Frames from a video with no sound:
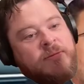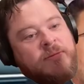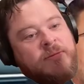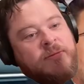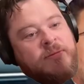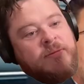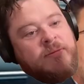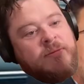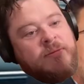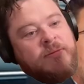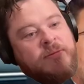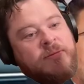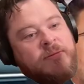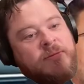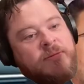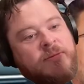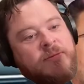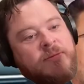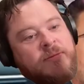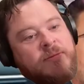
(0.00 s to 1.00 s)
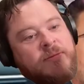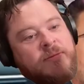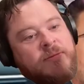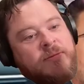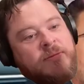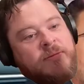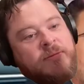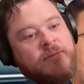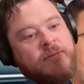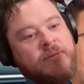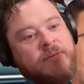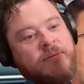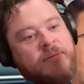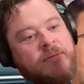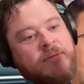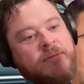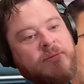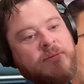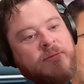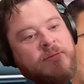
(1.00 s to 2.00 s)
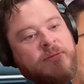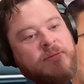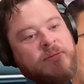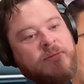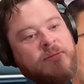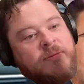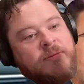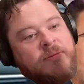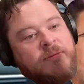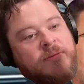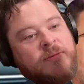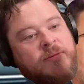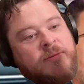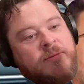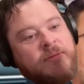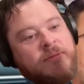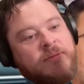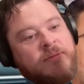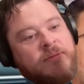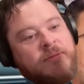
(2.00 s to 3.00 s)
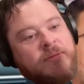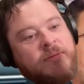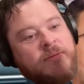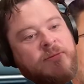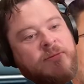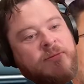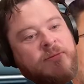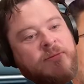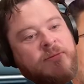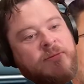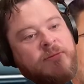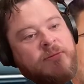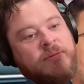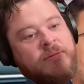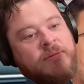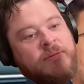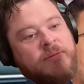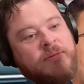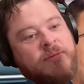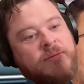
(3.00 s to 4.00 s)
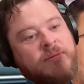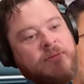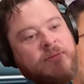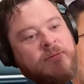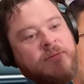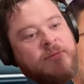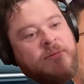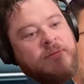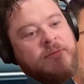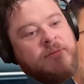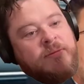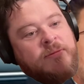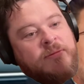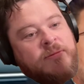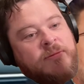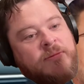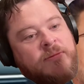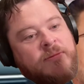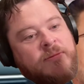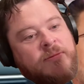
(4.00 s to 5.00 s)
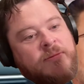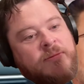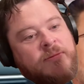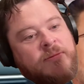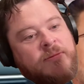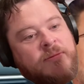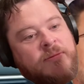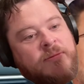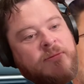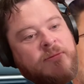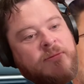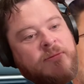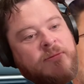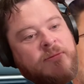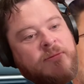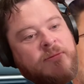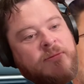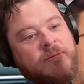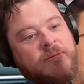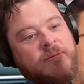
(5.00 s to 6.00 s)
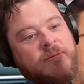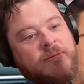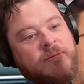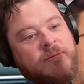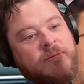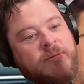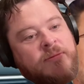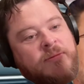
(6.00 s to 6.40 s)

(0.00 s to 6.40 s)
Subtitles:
(silent)